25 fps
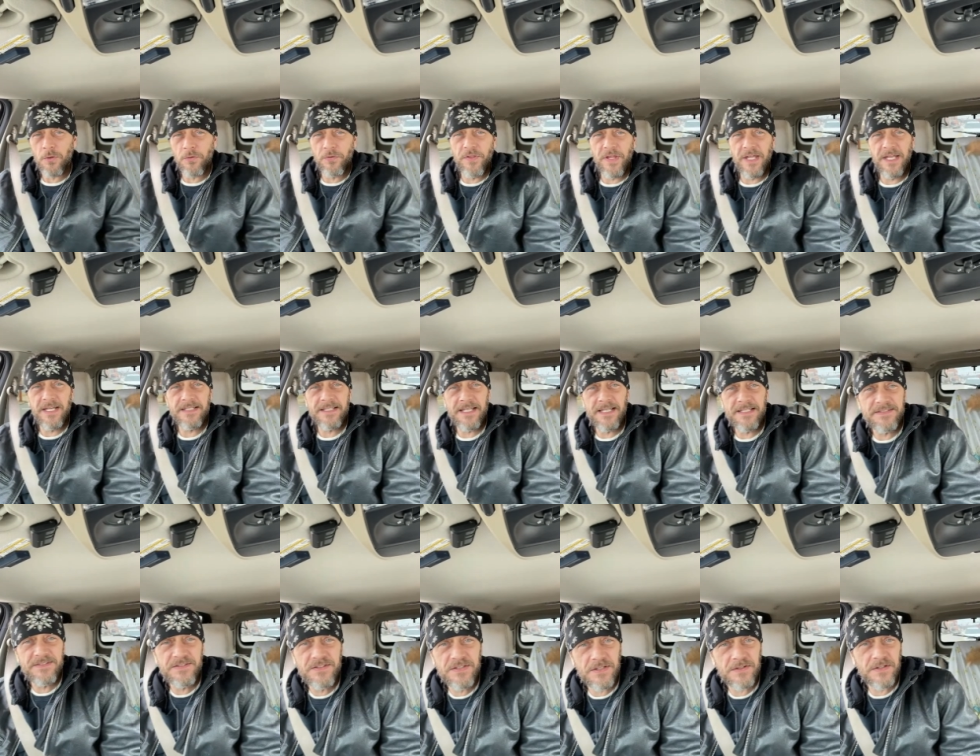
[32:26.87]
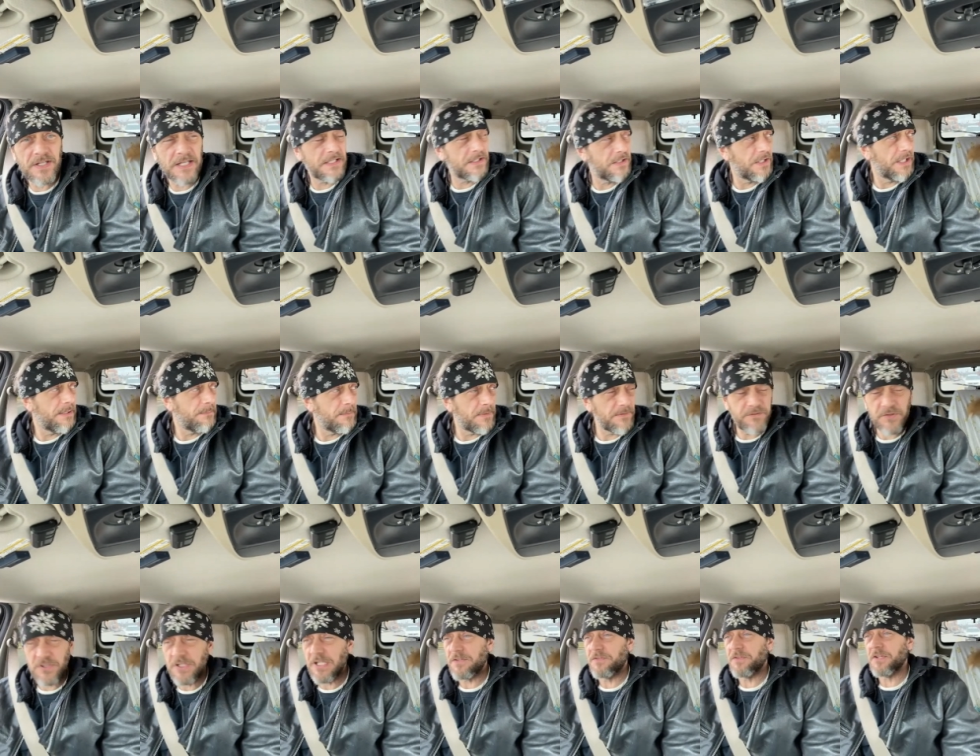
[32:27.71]
thing. They claim if you
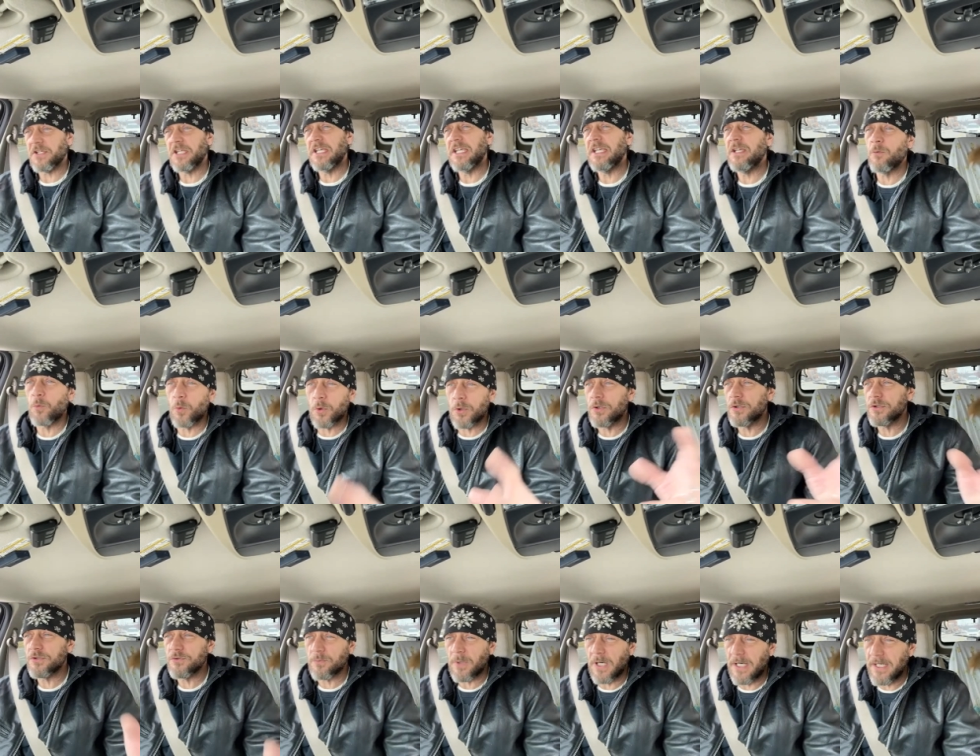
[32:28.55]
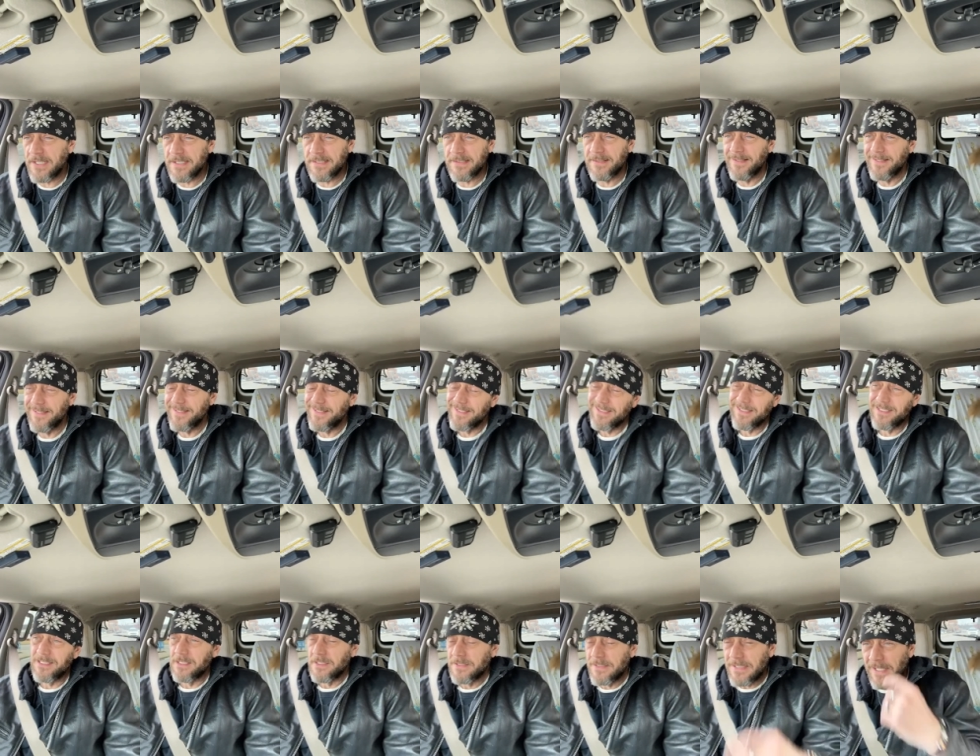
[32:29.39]
get the keywords right, and
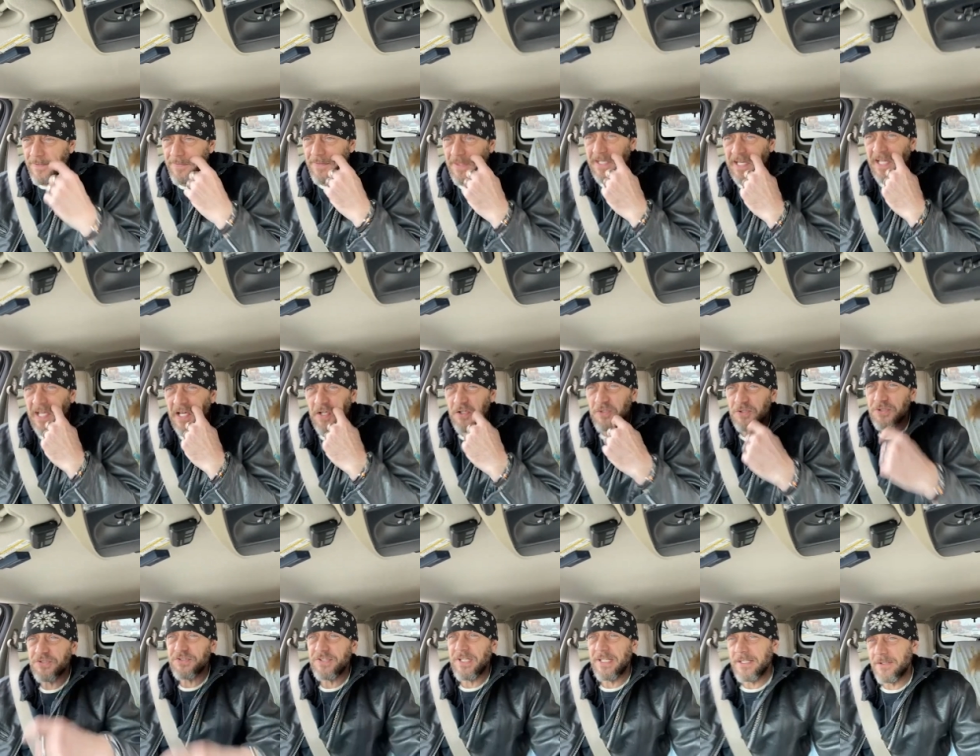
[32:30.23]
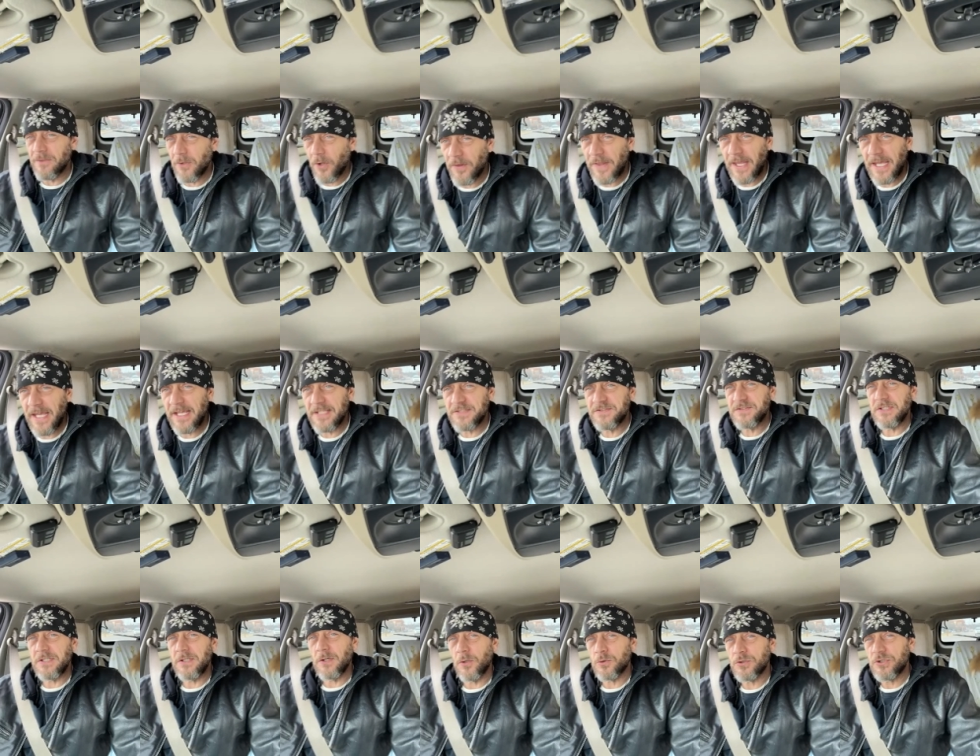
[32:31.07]
not that I understand all that
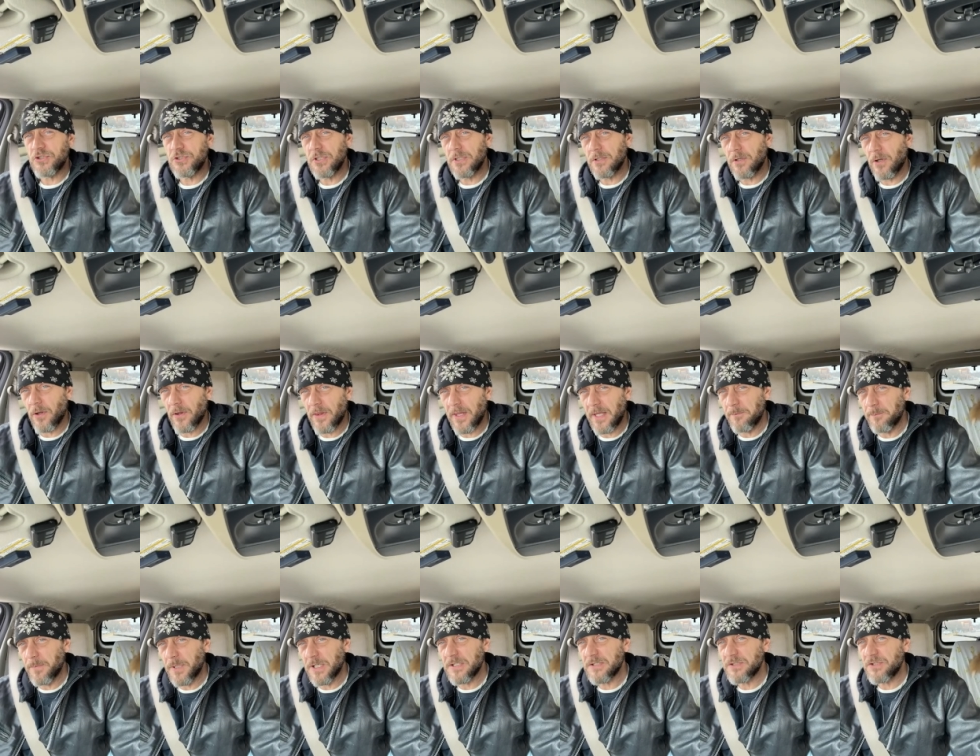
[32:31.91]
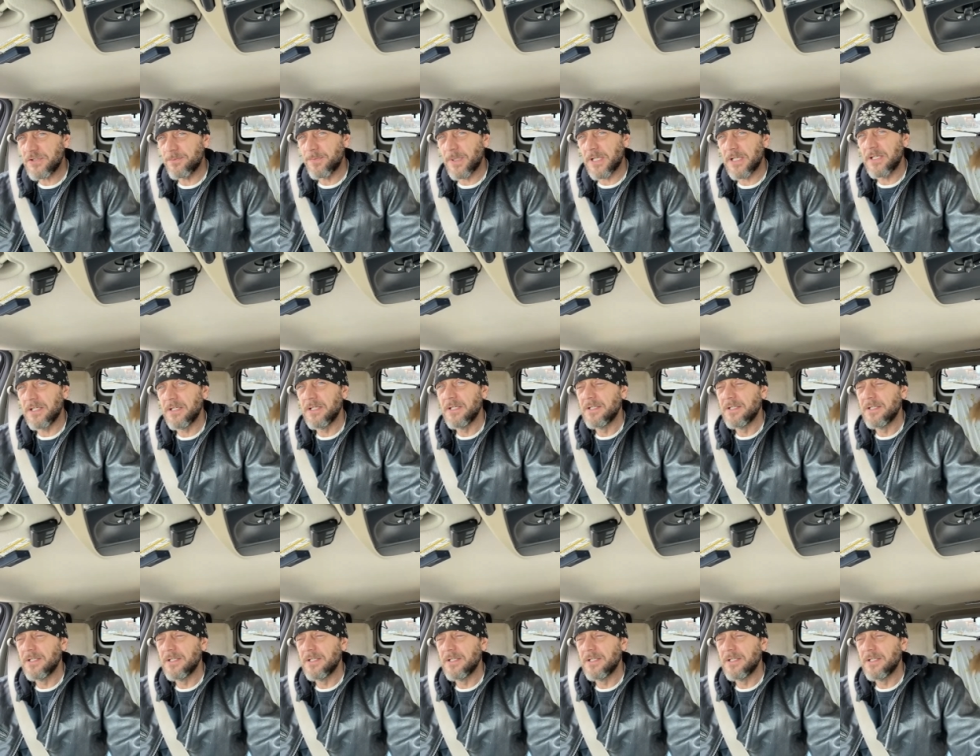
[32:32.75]
SEO shit all that much, but